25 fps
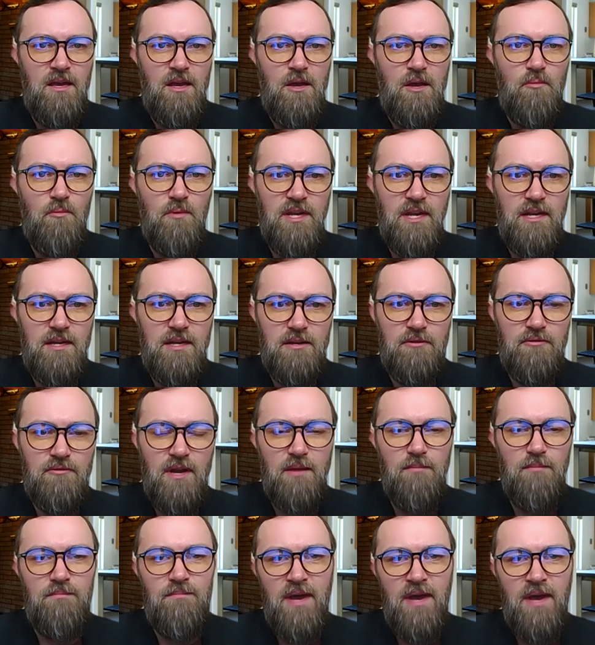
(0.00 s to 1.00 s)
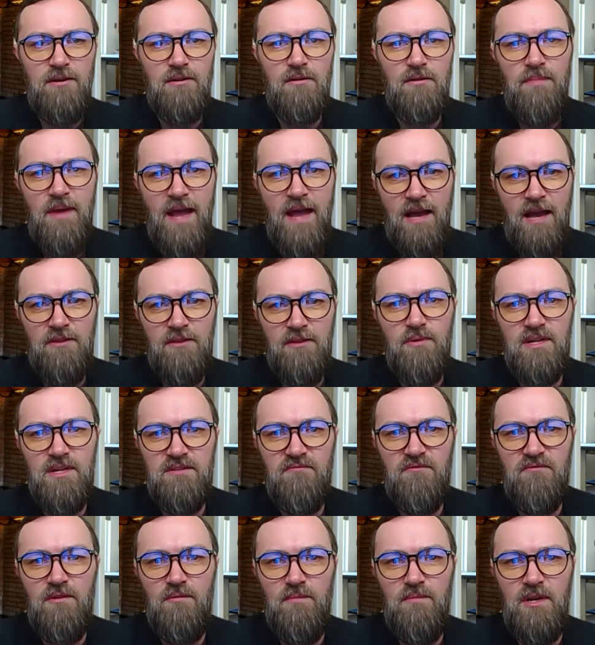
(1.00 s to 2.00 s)
We need to create better pathways
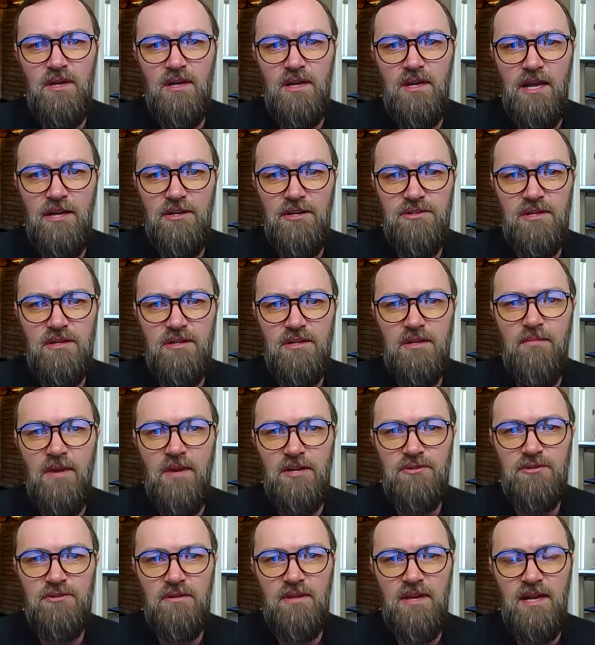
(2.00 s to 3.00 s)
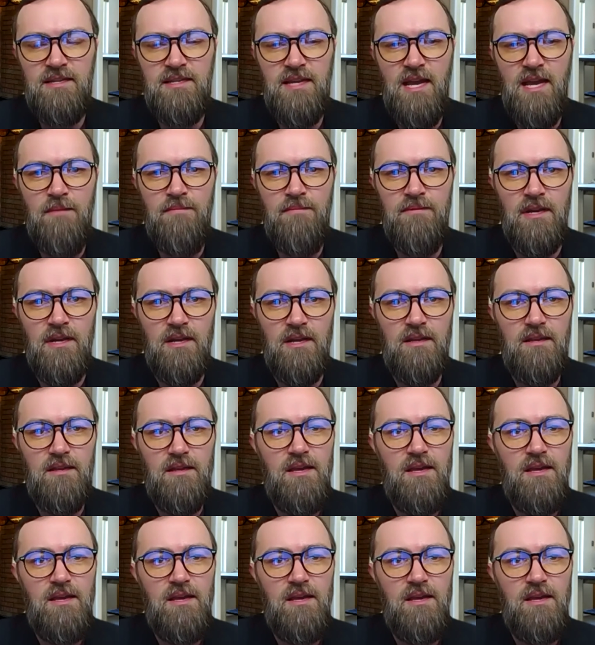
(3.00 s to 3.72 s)
of communication to make sure that's happening.